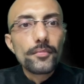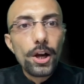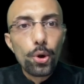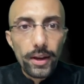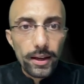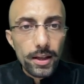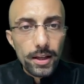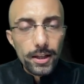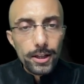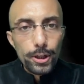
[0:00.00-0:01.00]
Okay,
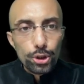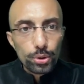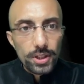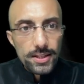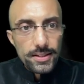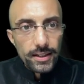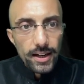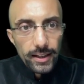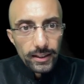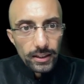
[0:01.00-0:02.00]
so this is
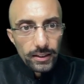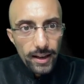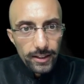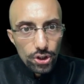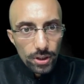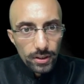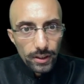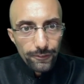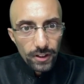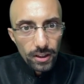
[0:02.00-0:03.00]
regarding the Nari
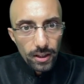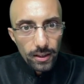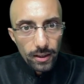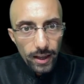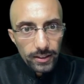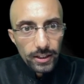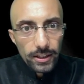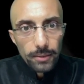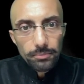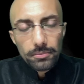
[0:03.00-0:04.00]
Shakti Vandan
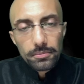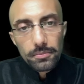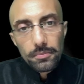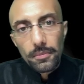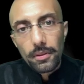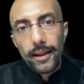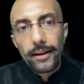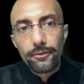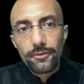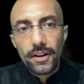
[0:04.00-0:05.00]
Adhiniyam,
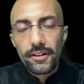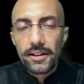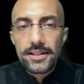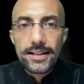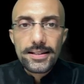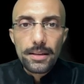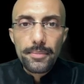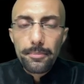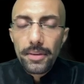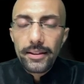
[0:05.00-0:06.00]
that 106th
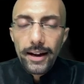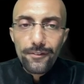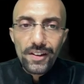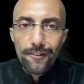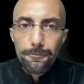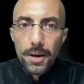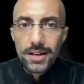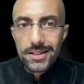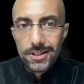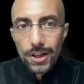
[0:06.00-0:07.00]
amendment that we have
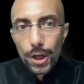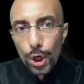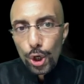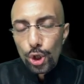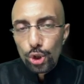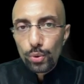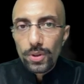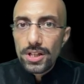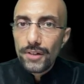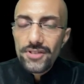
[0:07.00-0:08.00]
passed to
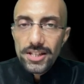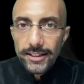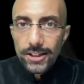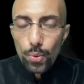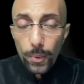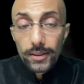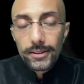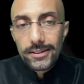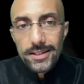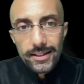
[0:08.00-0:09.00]
reserve seats,
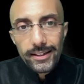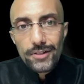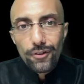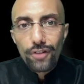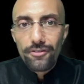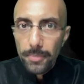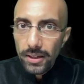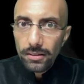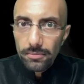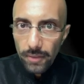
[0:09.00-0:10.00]
1/3 seats for
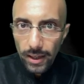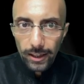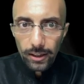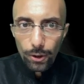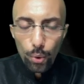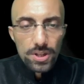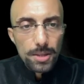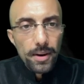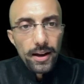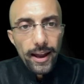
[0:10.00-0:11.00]
women in Lok
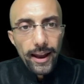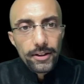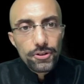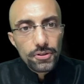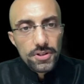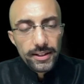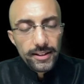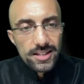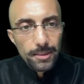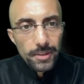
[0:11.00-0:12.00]
Sabha and state
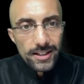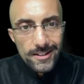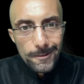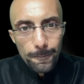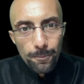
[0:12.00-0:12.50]
assemblies.